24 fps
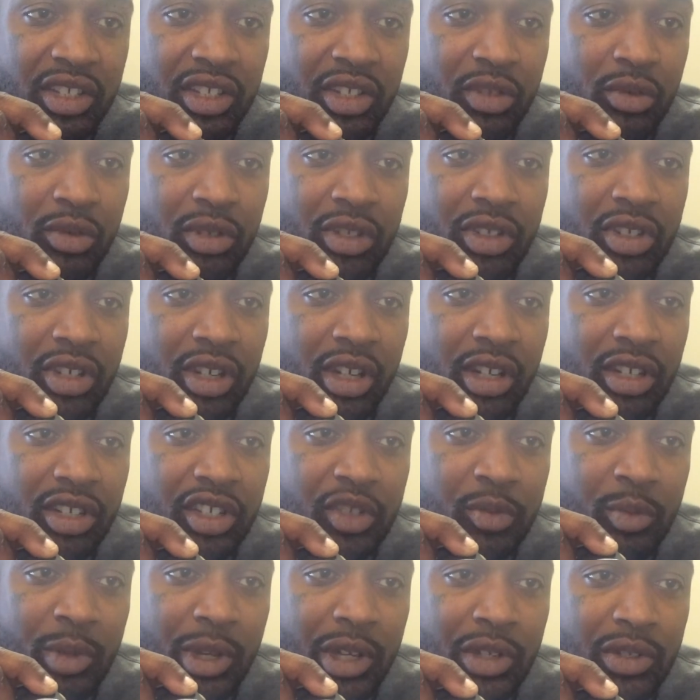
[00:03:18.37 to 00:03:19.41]
You could turn
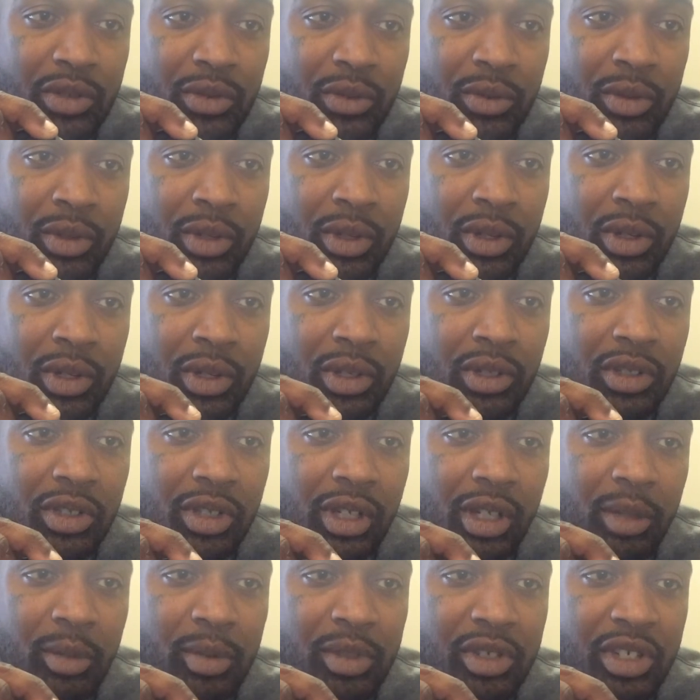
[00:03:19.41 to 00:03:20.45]
this bezel to
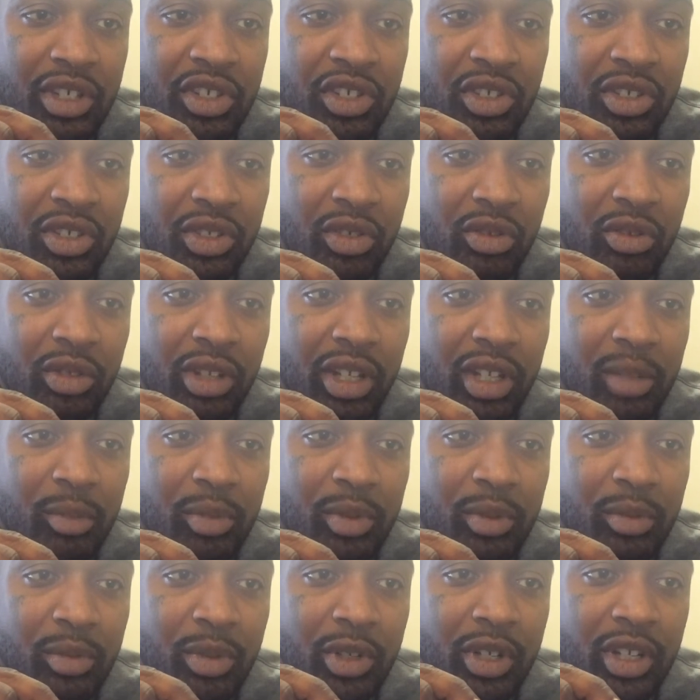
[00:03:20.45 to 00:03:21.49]
any position you need
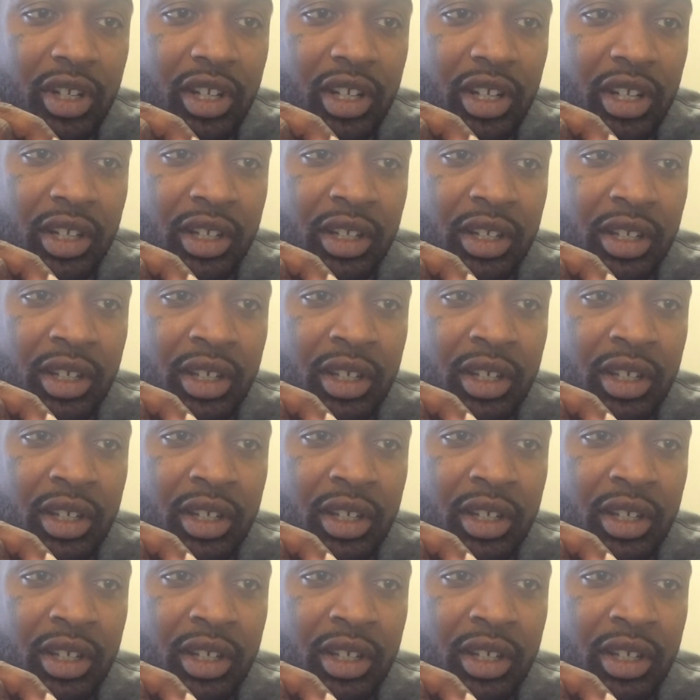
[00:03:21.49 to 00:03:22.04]
to put it in.